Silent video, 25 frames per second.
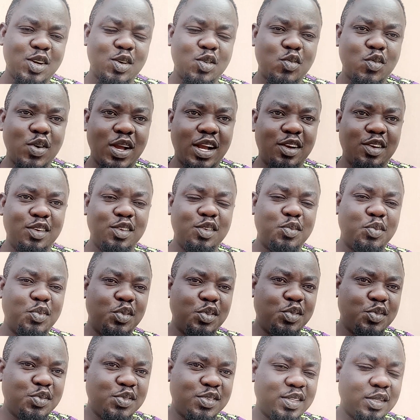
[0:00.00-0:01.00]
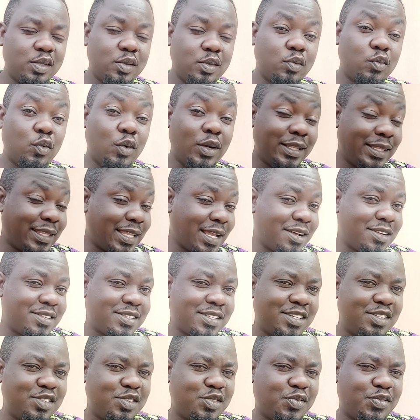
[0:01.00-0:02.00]
we are going to be using
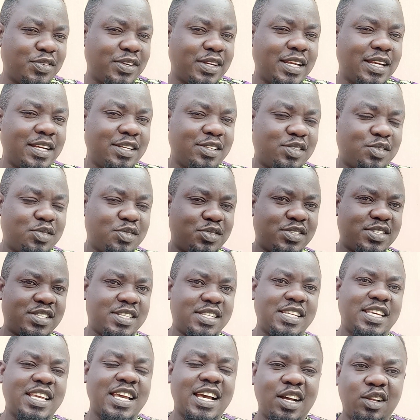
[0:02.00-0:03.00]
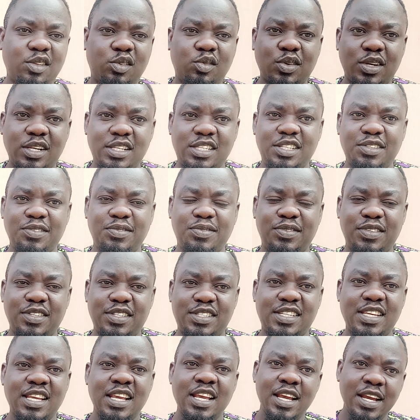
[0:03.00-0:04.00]
1,000 juveniles to see how to achieve this.